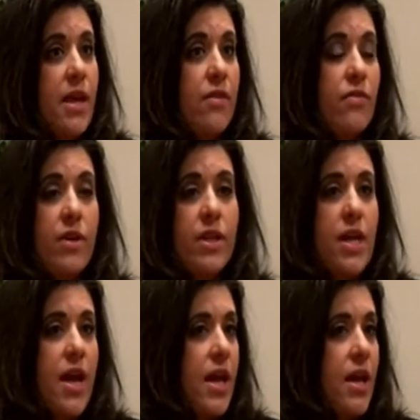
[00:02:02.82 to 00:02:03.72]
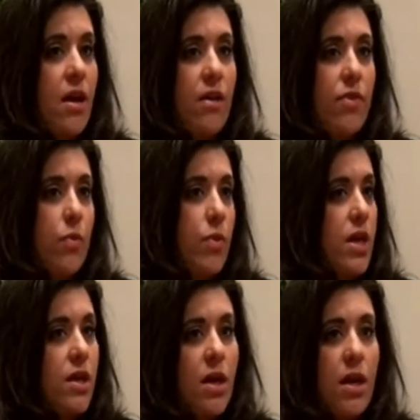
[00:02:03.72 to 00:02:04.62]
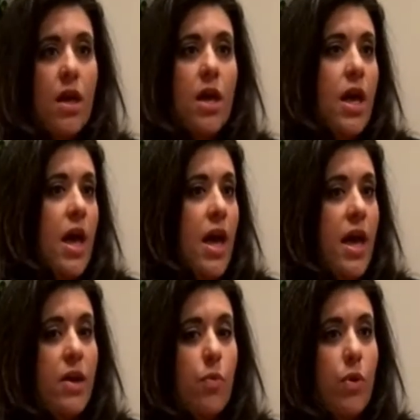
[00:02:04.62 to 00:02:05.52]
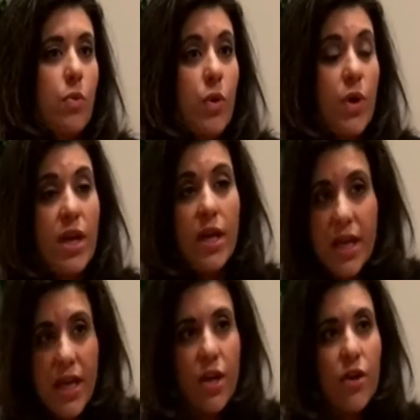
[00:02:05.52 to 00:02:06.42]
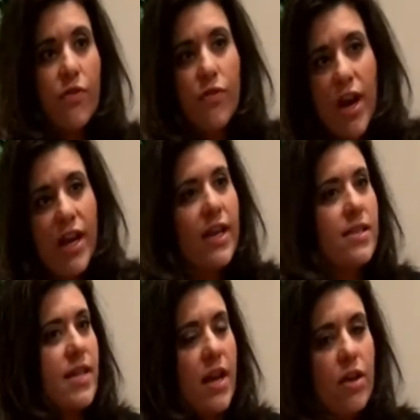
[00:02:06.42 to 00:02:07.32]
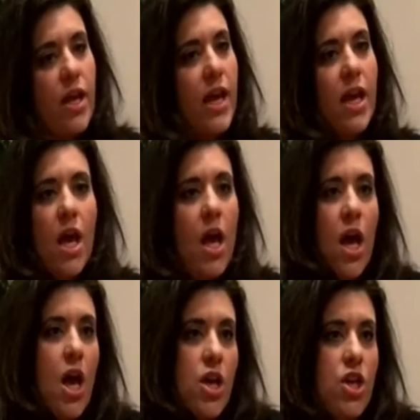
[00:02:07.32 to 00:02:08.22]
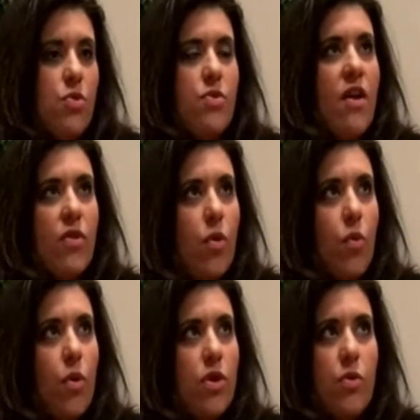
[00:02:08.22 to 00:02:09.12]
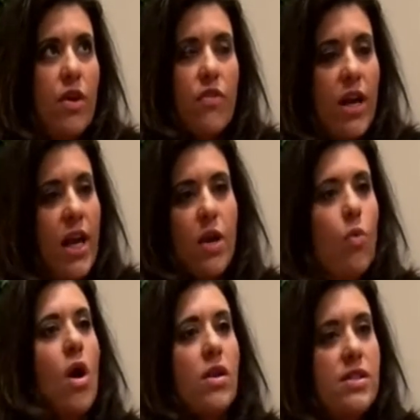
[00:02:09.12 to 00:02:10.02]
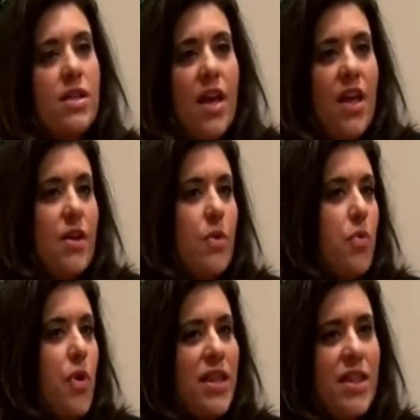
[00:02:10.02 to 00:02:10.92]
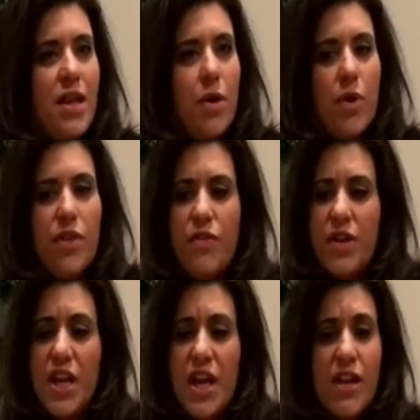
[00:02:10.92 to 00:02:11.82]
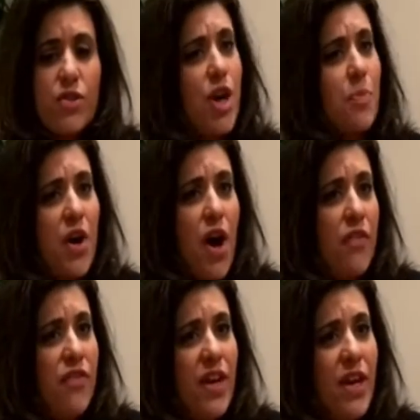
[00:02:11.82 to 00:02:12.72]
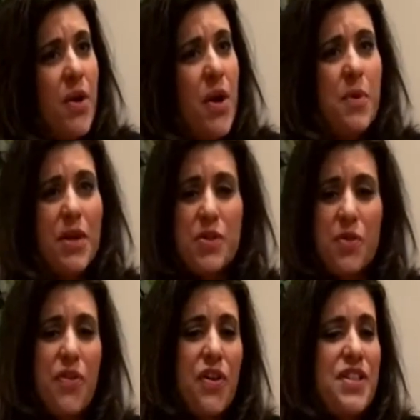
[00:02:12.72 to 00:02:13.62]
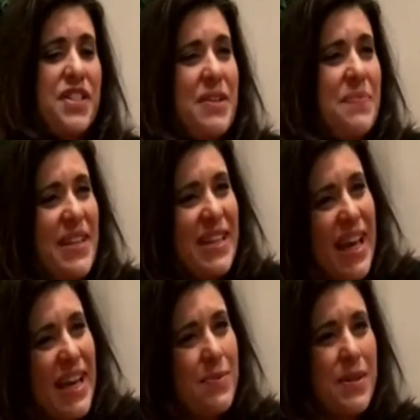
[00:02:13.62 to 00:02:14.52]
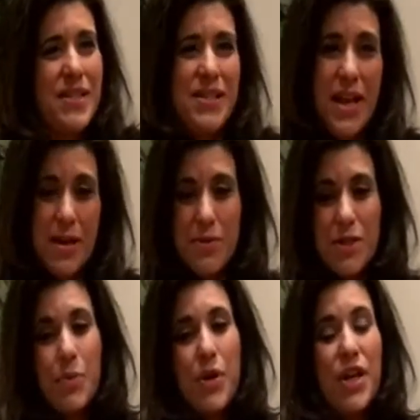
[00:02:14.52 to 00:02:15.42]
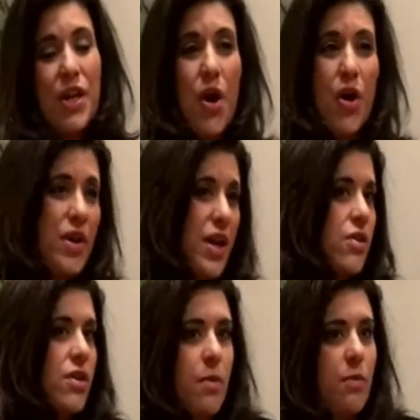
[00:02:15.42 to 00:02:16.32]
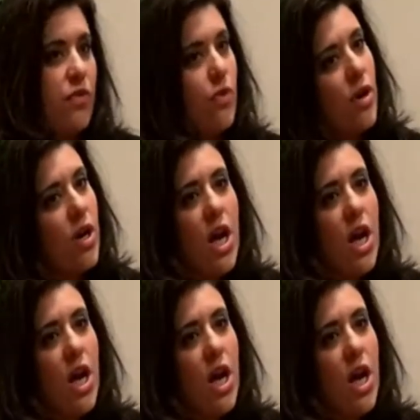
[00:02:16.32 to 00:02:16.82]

every day of the week. And when we were here Friday, Saturday, you never had any wants. They were right there with, if you need an extra cup of coffee because you were falling asleep in the class because you had just put in an all-nighter the night before,